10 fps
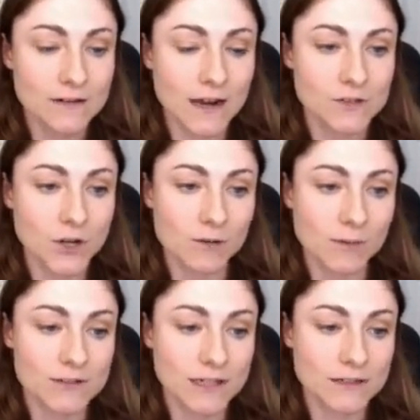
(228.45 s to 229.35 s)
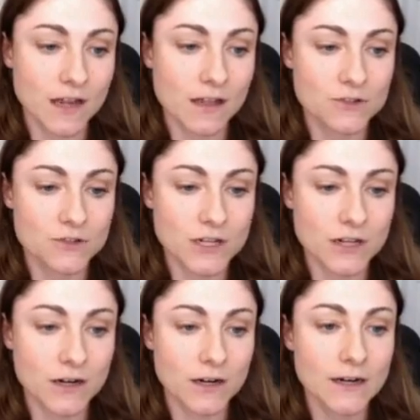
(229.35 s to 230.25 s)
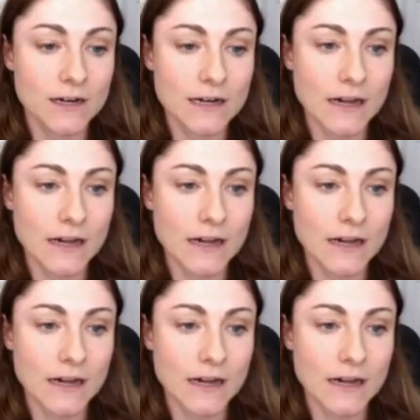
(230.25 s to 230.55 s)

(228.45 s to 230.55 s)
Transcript: I talk about technology here.